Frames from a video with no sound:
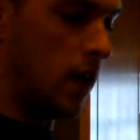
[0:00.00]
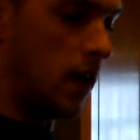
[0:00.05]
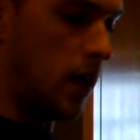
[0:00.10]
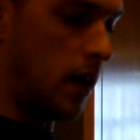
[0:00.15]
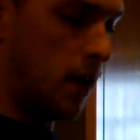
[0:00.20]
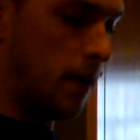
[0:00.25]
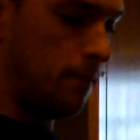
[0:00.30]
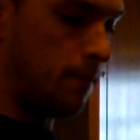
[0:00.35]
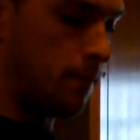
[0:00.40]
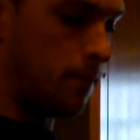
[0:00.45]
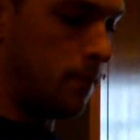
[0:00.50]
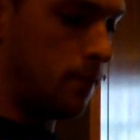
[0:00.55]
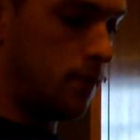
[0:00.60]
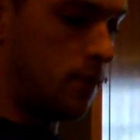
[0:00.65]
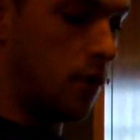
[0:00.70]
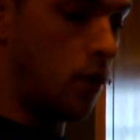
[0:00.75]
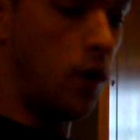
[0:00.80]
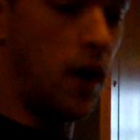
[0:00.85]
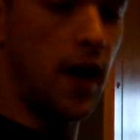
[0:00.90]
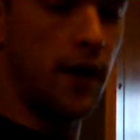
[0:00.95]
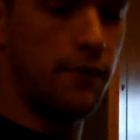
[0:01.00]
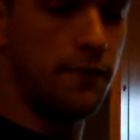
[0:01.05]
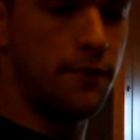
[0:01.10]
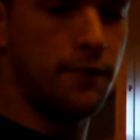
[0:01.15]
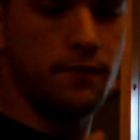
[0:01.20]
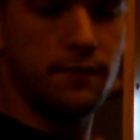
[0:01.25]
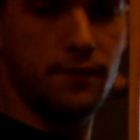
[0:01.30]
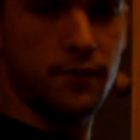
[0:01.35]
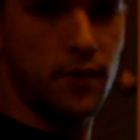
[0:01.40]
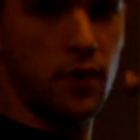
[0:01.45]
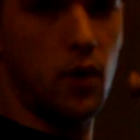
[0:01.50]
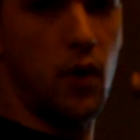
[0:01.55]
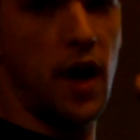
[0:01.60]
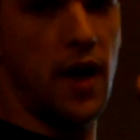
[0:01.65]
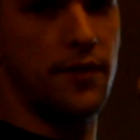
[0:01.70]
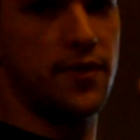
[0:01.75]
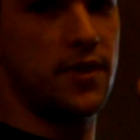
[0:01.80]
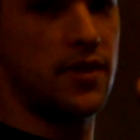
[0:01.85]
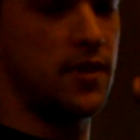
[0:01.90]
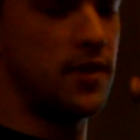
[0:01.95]
Um, no F,
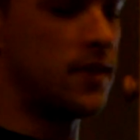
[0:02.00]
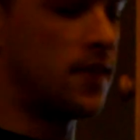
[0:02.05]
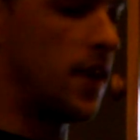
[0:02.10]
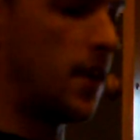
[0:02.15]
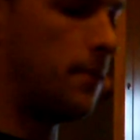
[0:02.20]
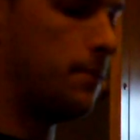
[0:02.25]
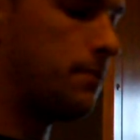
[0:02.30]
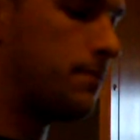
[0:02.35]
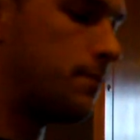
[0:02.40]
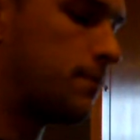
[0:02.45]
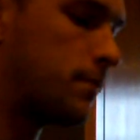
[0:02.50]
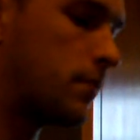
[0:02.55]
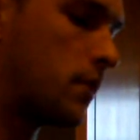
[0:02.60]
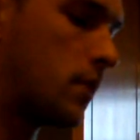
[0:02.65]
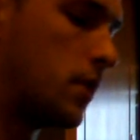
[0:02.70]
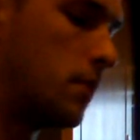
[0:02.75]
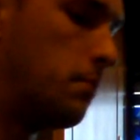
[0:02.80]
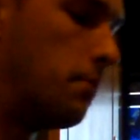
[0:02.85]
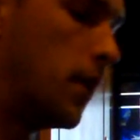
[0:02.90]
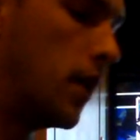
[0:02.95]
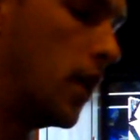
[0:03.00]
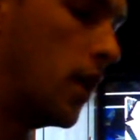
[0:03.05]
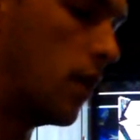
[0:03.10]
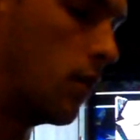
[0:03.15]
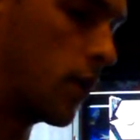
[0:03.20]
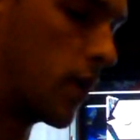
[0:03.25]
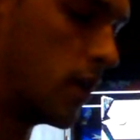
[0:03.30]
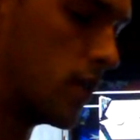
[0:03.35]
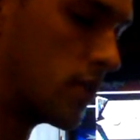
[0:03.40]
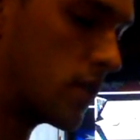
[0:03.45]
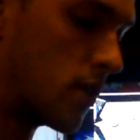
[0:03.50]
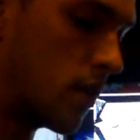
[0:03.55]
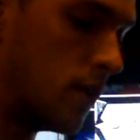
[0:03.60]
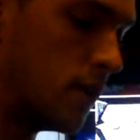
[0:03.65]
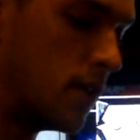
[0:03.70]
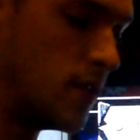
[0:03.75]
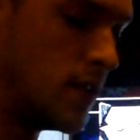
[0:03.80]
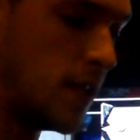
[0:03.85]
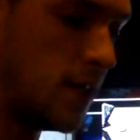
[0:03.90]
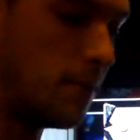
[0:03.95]
no Fs this time. But uh, we're going to
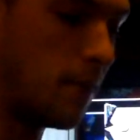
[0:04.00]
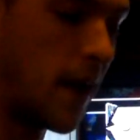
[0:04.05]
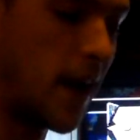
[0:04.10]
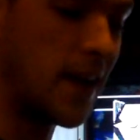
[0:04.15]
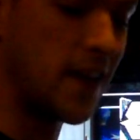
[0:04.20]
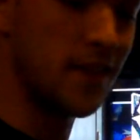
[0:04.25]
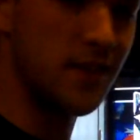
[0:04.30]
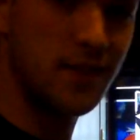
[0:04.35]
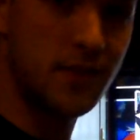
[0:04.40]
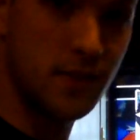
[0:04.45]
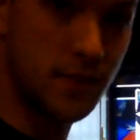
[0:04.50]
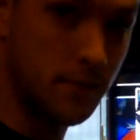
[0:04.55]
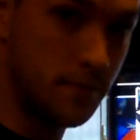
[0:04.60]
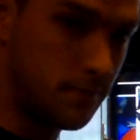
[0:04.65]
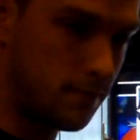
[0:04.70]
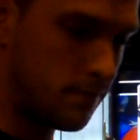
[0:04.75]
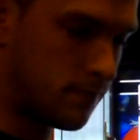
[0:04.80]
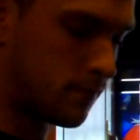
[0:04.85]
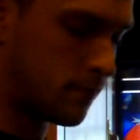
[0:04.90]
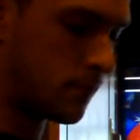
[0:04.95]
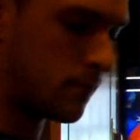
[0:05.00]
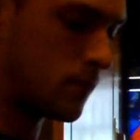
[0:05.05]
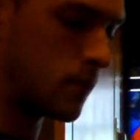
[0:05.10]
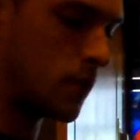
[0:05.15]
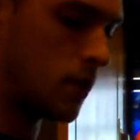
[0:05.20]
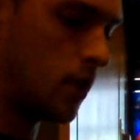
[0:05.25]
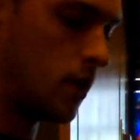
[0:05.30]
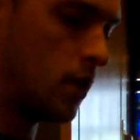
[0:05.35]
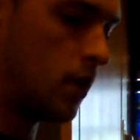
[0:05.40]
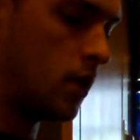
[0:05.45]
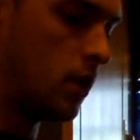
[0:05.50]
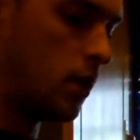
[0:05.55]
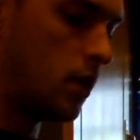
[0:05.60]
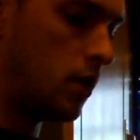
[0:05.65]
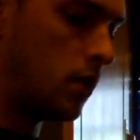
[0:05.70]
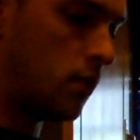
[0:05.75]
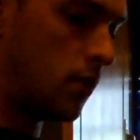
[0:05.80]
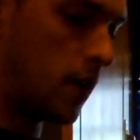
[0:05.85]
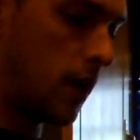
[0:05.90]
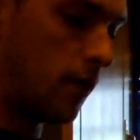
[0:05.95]
start in D minus.
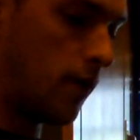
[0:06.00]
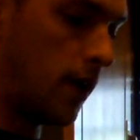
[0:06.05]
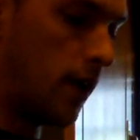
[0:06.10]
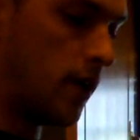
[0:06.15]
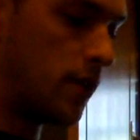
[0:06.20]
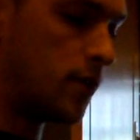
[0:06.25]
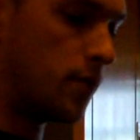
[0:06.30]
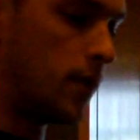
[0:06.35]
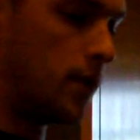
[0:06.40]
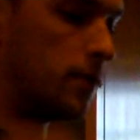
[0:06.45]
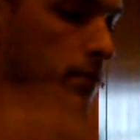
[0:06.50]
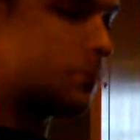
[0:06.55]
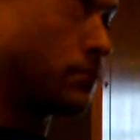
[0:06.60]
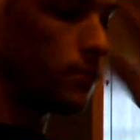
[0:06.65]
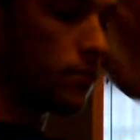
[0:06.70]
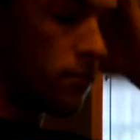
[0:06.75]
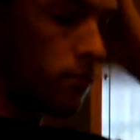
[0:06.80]
We'll get right into it.